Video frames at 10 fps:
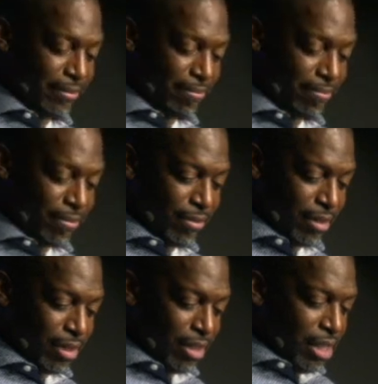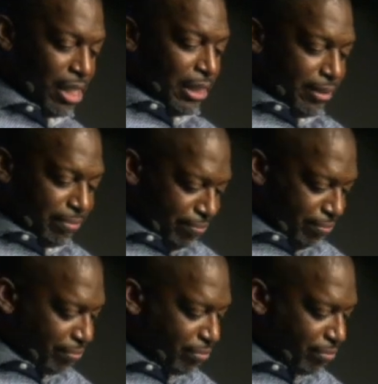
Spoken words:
Nobody speaks.